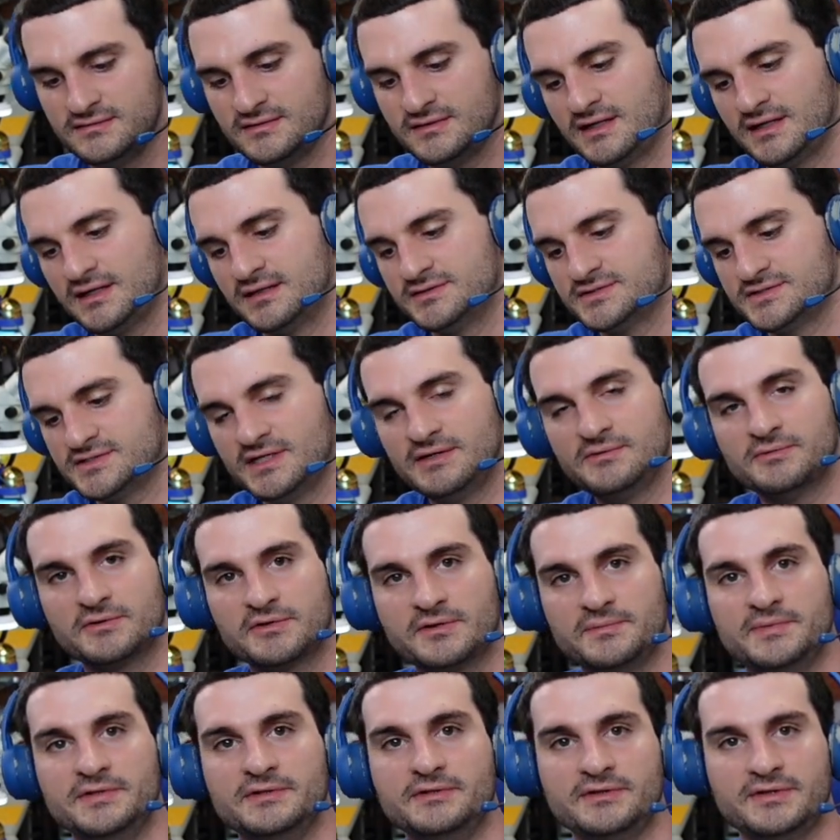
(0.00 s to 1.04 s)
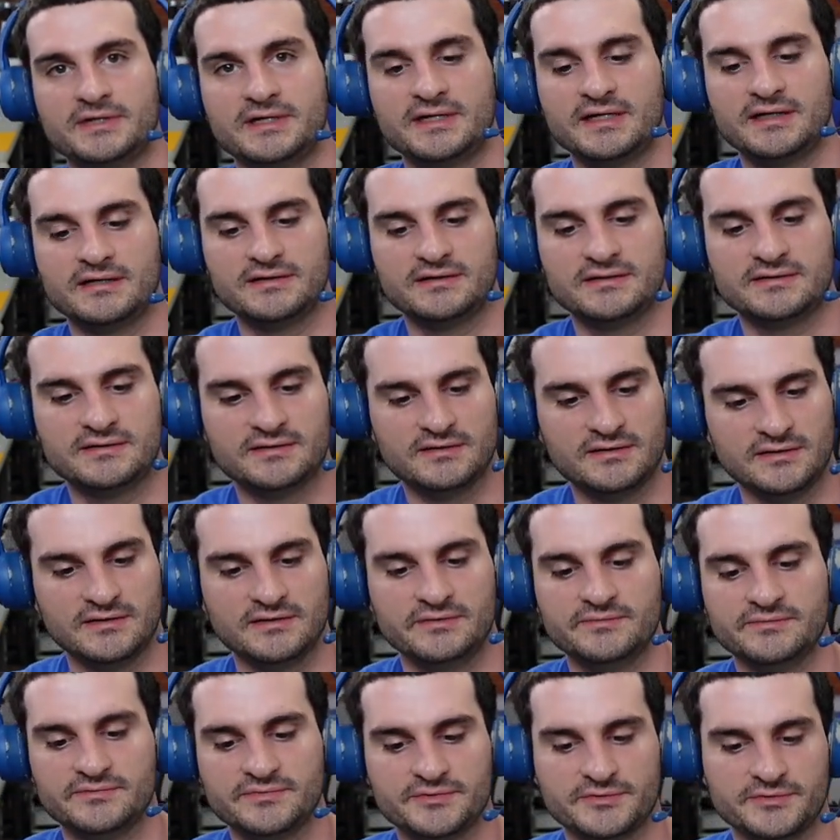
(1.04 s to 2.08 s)
And today we're going to be looking at it.
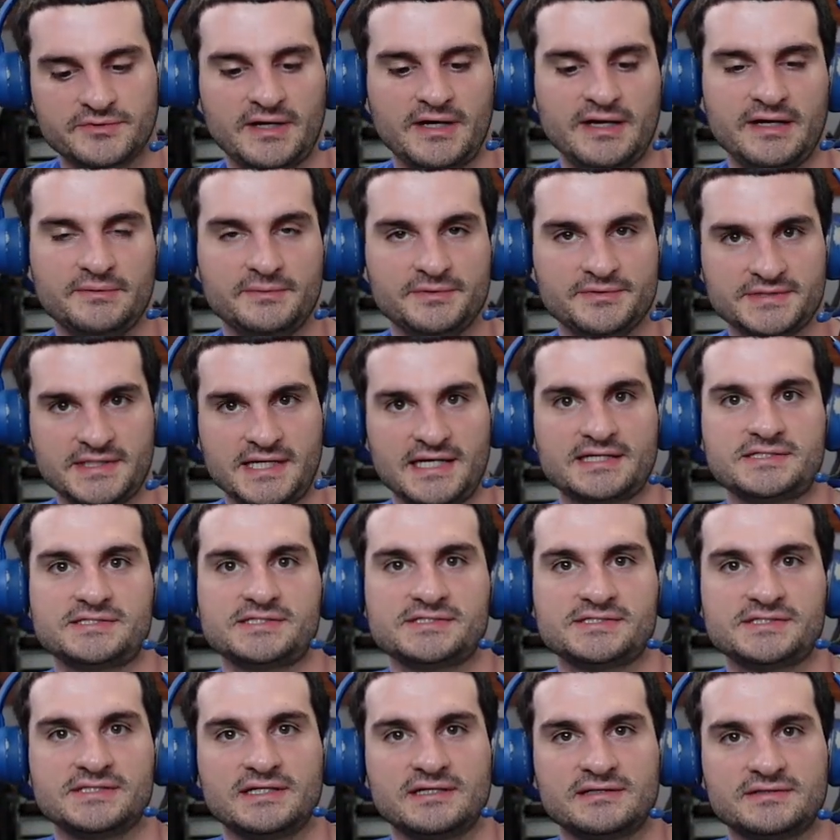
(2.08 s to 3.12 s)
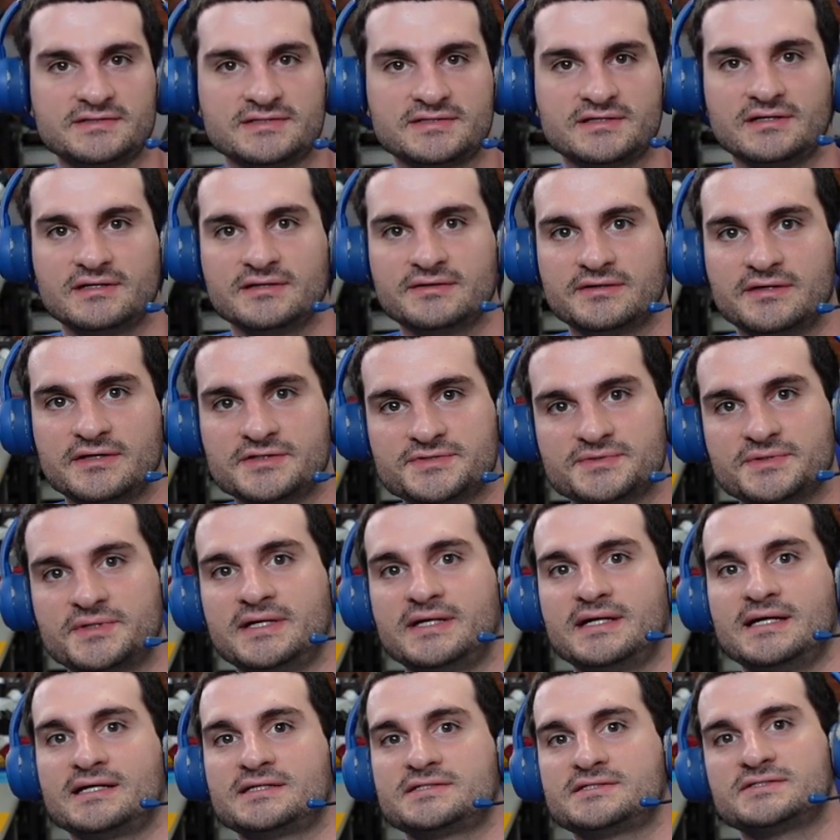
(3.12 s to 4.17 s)
If we're not able to access it, customer
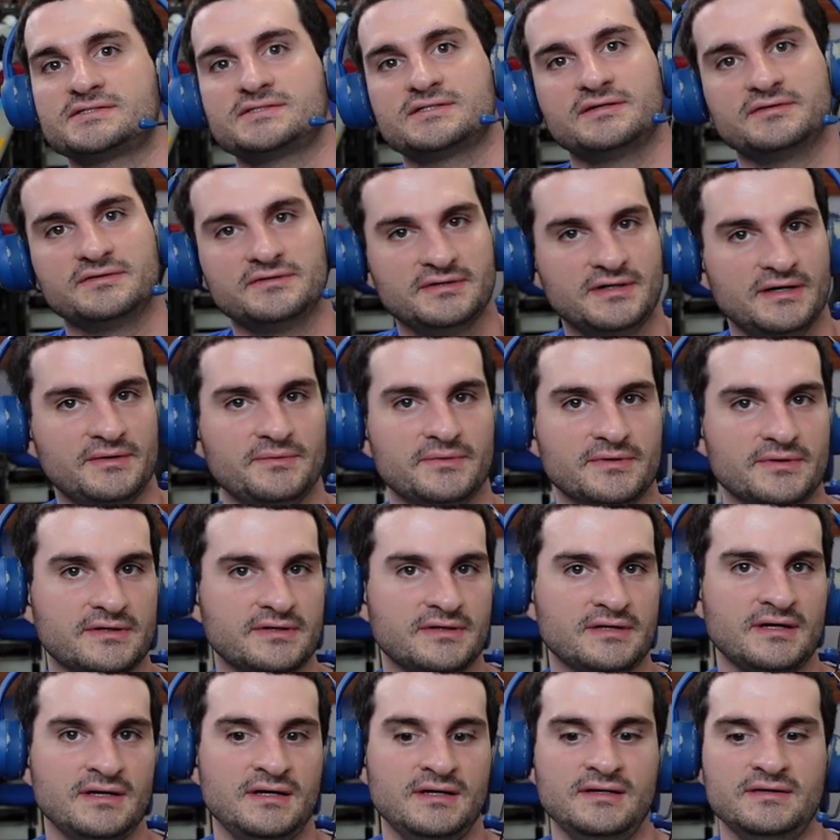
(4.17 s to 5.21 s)
can't access it on the network.